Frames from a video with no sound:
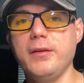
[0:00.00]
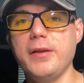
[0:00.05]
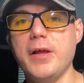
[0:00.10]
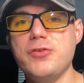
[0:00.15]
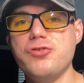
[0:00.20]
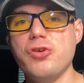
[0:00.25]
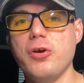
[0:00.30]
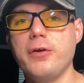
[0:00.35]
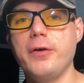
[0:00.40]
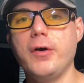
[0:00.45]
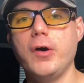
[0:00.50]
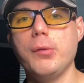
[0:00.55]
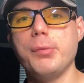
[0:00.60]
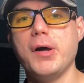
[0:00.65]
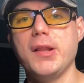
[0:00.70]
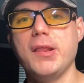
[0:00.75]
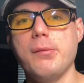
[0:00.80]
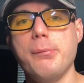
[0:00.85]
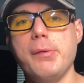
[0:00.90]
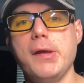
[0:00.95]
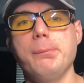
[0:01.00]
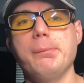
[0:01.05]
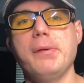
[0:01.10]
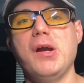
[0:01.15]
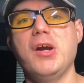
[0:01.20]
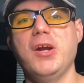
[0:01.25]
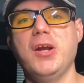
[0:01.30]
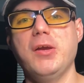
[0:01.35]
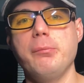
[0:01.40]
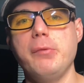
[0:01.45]
let y'all know about the Big
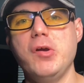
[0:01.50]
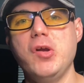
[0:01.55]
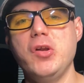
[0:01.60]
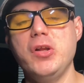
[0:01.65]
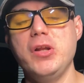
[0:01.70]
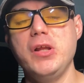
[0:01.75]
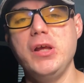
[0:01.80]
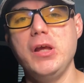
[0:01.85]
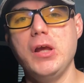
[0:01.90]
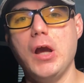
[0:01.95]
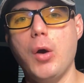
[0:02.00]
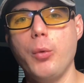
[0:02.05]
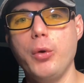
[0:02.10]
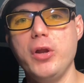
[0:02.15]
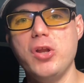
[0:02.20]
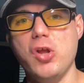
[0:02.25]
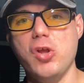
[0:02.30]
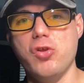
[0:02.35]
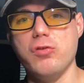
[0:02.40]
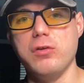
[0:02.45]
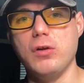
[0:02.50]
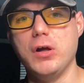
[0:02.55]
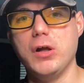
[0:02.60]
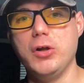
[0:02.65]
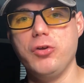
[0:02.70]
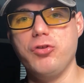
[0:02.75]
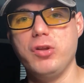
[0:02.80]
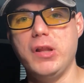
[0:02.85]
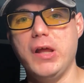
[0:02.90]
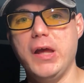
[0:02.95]
Bear community. We just
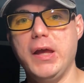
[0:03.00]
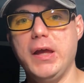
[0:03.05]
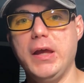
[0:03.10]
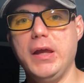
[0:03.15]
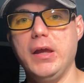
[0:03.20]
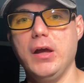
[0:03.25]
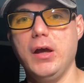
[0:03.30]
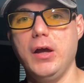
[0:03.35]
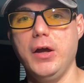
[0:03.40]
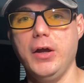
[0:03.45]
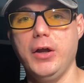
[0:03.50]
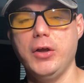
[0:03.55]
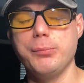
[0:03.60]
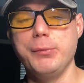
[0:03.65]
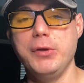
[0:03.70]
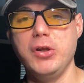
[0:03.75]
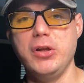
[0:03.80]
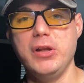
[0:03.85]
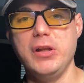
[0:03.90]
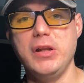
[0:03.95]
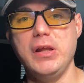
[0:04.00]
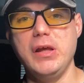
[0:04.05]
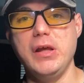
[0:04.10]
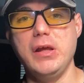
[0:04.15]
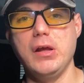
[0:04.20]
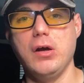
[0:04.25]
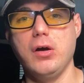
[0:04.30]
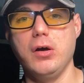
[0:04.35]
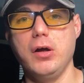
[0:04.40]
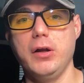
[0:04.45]
launched a
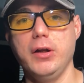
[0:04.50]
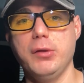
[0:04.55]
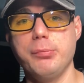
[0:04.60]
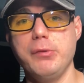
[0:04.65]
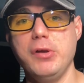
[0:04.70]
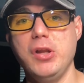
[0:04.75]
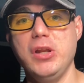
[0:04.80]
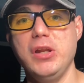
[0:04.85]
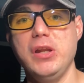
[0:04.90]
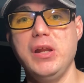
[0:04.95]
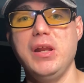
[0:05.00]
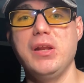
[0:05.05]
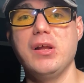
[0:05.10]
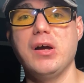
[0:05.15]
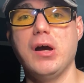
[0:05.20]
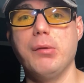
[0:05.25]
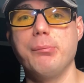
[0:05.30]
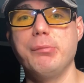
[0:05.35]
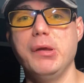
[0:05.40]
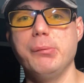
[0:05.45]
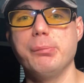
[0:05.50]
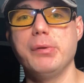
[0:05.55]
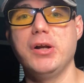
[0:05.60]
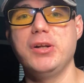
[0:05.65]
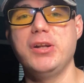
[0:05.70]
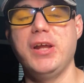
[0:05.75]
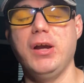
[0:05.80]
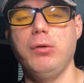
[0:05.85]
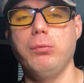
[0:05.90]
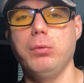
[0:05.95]
community on
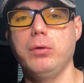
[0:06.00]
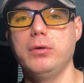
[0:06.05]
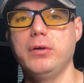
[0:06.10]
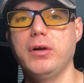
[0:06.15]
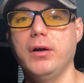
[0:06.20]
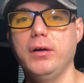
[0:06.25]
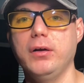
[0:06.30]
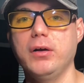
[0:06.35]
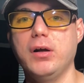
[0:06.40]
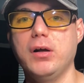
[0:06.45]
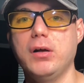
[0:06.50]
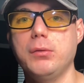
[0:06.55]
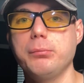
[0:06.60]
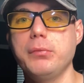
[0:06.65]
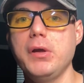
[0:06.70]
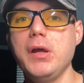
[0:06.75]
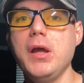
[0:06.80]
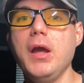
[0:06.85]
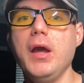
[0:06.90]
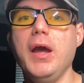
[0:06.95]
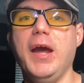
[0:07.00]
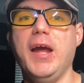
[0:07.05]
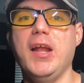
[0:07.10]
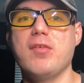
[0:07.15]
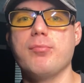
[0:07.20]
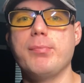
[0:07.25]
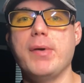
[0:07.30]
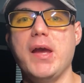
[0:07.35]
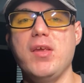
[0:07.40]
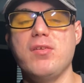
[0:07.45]
community.bigbeartechworld.com.
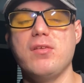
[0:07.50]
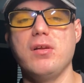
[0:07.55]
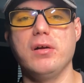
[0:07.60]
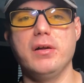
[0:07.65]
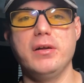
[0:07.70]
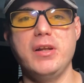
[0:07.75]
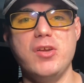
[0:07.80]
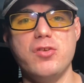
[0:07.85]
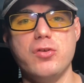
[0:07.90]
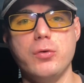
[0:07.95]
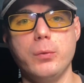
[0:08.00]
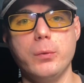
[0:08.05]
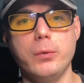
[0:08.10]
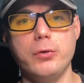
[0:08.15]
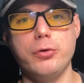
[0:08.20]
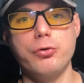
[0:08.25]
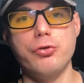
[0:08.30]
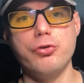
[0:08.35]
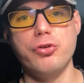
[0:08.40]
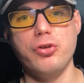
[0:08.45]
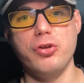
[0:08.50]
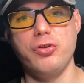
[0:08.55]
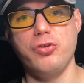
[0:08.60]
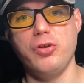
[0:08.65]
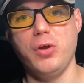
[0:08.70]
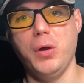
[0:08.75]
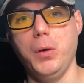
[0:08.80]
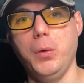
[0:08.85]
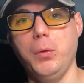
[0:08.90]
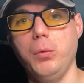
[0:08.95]
It's based on Discourse,
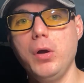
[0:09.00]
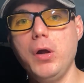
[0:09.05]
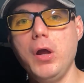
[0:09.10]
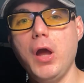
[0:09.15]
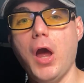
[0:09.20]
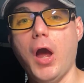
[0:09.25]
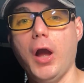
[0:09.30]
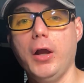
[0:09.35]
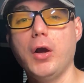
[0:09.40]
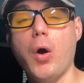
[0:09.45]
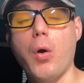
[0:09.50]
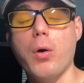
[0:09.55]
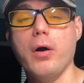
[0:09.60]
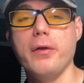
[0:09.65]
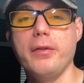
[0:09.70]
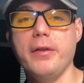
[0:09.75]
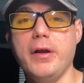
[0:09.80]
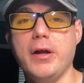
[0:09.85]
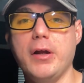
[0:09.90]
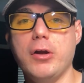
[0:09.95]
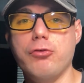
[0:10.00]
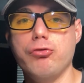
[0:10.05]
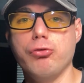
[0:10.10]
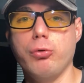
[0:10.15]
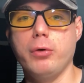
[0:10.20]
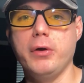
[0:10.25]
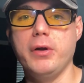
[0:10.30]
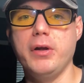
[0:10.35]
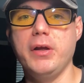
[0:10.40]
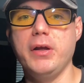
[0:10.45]
so go on there,
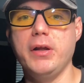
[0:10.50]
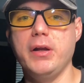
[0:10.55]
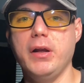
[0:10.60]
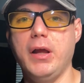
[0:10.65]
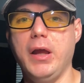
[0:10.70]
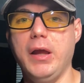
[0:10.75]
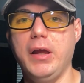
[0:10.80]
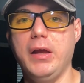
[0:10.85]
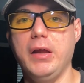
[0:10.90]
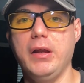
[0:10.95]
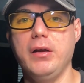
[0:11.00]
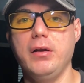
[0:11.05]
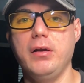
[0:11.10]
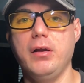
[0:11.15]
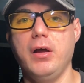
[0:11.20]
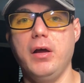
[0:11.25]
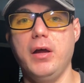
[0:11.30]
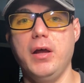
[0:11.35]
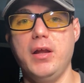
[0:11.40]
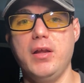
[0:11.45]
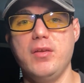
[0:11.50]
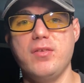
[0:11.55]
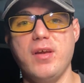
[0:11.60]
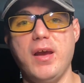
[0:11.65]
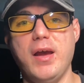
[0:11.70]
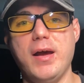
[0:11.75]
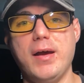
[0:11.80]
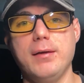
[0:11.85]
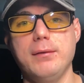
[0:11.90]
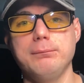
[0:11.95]
join it, and
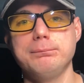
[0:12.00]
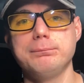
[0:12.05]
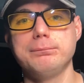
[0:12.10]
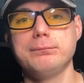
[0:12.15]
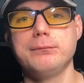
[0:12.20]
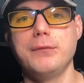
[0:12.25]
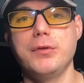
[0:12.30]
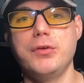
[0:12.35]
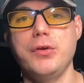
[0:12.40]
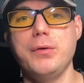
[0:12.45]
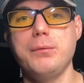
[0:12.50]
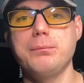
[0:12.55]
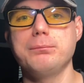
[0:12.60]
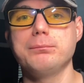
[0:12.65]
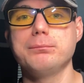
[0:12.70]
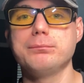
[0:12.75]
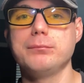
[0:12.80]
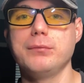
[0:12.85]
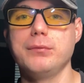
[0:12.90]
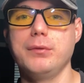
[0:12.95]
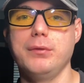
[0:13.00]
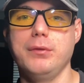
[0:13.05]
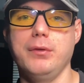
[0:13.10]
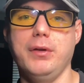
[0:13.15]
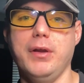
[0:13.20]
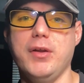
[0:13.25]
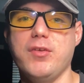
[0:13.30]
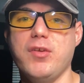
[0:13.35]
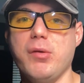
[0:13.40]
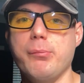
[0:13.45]
say hi. So,
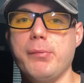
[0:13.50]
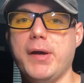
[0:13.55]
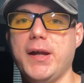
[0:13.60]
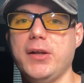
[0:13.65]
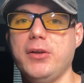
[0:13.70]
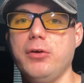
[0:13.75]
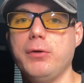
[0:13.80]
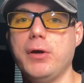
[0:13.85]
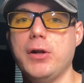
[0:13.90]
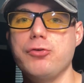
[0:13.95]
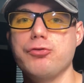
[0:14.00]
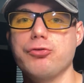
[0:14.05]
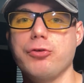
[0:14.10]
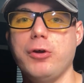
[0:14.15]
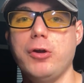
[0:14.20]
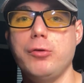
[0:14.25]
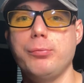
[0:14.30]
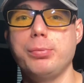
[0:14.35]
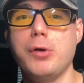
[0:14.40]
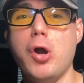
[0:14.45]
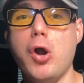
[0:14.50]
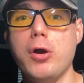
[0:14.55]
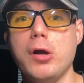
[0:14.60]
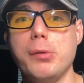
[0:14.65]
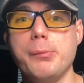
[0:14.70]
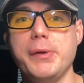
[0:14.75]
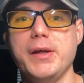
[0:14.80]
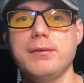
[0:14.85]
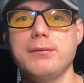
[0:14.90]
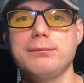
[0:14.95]
let's get back to your registered
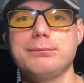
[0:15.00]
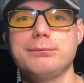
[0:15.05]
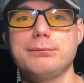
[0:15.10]
programming.